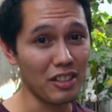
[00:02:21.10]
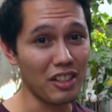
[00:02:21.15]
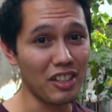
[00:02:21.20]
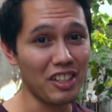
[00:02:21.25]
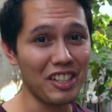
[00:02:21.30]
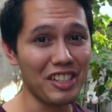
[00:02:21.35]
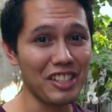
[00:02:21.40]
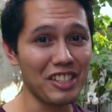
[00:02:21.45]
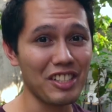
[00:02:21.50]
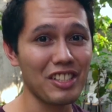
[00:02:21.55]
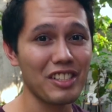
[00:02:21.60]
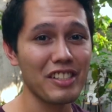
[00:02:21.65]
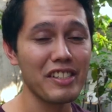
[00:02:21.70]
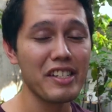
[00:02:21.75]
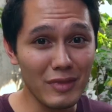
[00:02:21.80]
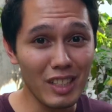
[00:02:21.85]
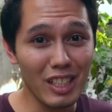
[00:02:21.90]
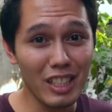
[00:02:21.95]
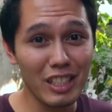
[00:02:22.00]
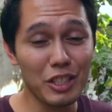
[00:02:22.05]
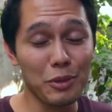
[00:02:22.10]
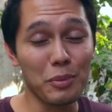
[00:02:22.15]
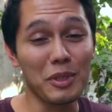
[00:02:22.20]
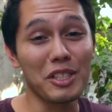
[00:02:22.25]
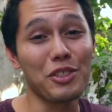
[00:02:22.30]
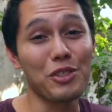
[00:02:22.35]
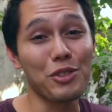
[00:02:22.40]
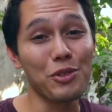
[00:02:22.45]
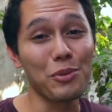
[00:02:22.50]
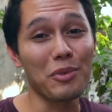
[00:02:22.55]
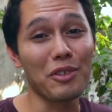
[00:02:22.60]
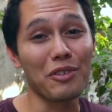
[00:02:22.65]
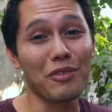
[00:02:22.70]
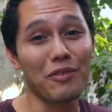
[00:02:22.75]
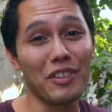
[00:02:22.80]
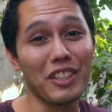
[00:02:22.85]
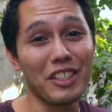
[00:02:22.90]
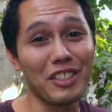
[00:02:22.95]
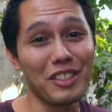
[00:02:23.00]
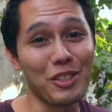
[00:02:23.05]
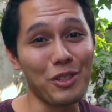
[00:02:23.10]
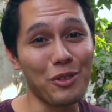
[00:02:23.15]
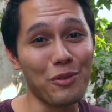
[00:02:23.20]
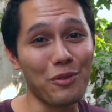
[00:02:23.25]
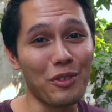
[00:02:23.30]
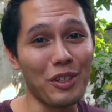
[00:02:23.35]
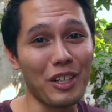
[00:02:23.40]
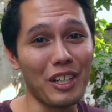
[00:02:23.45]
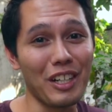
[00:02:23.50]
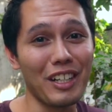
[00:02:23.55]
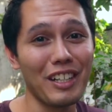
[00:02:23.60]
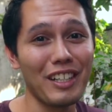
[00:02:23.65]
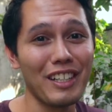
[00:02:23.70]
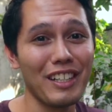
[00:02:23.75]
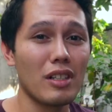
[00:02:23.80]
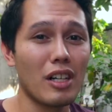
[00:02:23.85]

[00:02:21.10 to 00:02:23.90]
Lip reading: on us. It's been super fun so far.